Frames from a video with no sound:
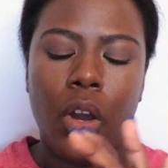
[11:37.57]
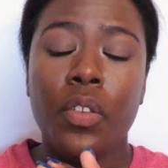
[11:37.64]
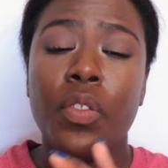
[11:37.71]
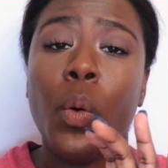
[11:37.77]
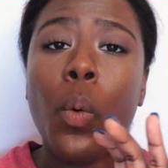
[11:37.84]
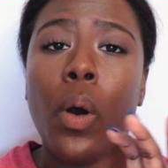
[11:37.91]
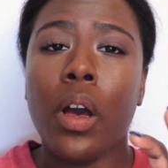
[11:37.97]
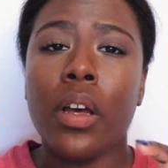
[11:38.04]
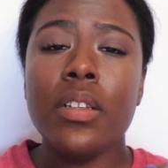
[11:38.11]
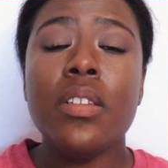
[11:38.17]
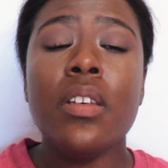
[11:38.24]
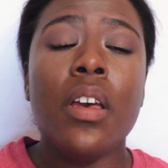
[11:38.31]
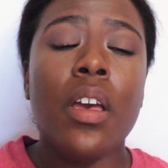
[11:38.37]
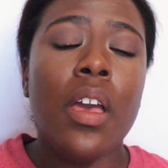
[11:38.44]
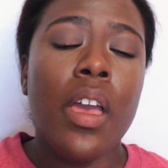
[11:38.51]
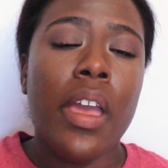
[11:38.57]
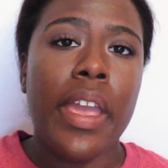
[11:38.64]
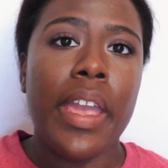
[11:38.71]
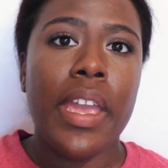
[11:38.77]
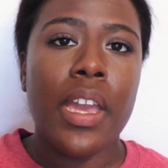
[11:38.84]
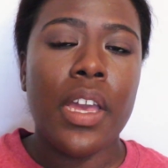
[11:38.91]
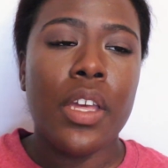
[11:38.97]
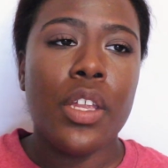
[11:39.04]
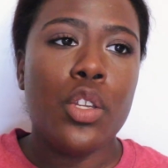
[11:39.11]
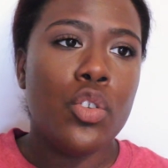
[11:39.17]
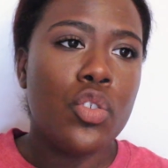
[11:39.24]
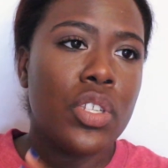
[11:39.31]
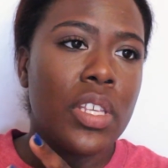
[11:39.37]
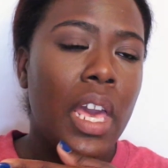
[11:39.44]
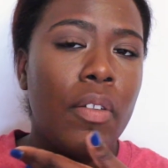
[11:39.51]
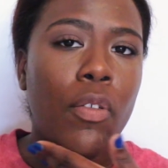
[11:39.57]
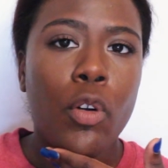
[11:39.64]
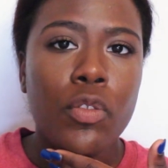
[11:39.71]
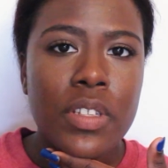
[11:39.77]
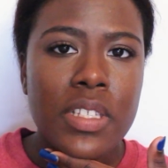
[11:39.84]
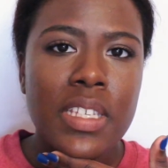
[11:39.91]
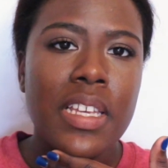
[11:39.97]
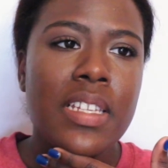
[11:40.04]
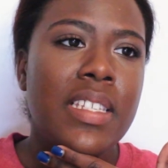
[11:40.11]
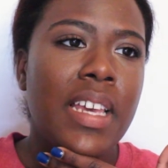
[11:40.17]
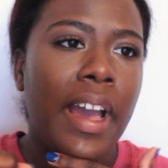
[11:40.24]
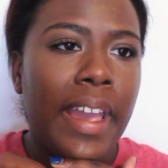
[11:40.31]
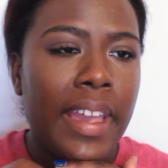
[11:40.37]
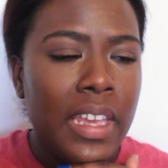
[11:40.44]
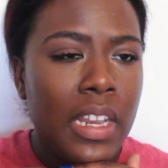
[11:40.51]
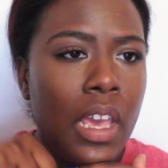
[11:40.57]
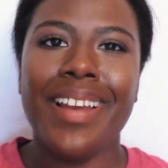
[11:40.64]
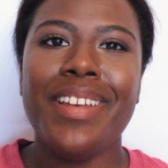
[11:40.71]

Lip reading: the wand, and you just kind of hold the skin tight.